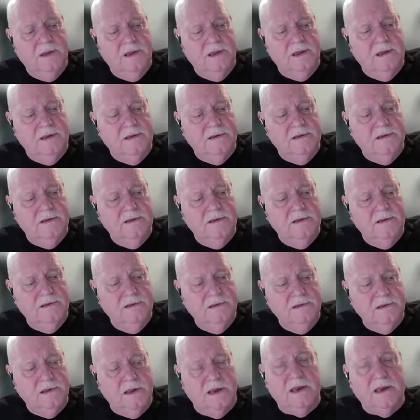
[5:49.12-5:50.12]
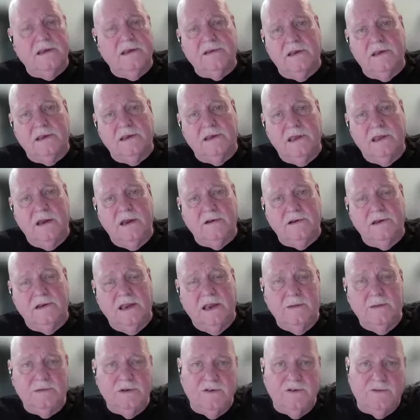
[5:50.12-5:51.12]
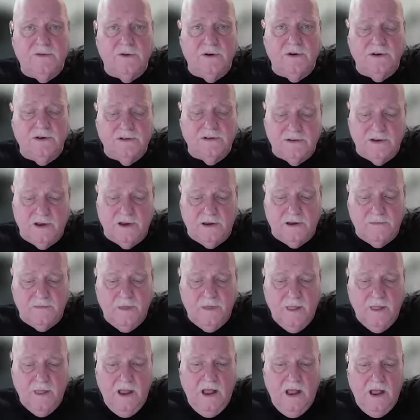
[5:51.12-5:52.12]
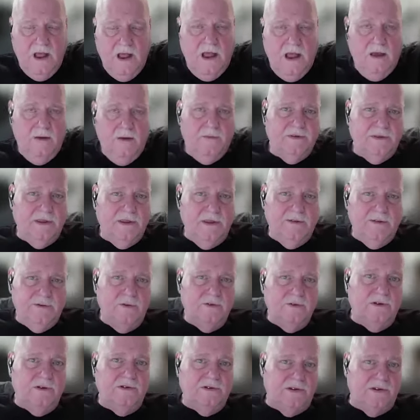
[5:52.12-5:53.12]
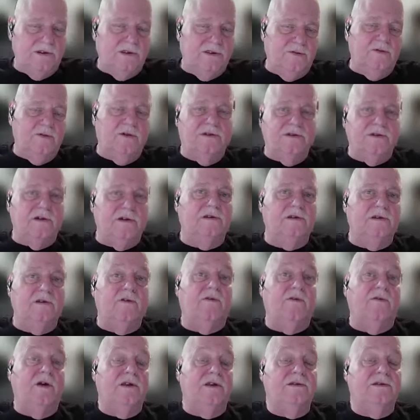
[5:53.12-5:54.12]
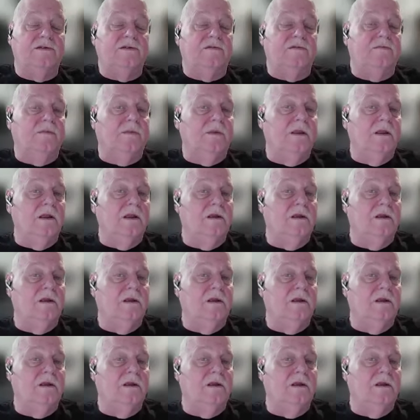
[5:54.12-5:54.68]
He, like I said, cared deeply for his son. But then through a series of events,